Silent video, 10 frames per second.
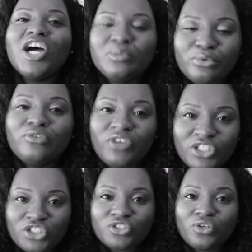
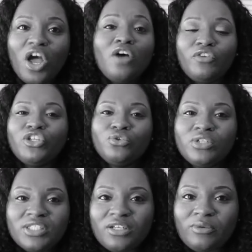unprofessional for you
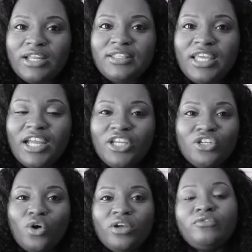to sit right there you
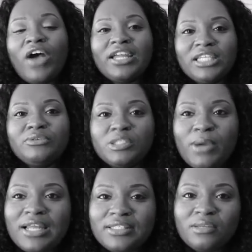know and finally
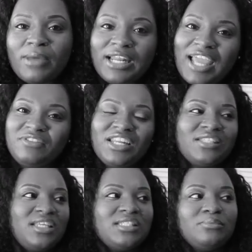respond to somebody after they
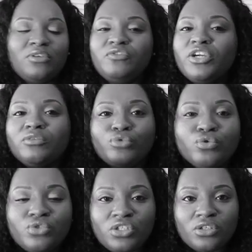say something fucking
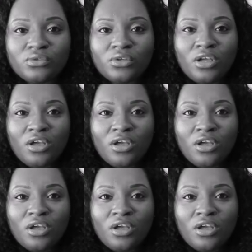rude to you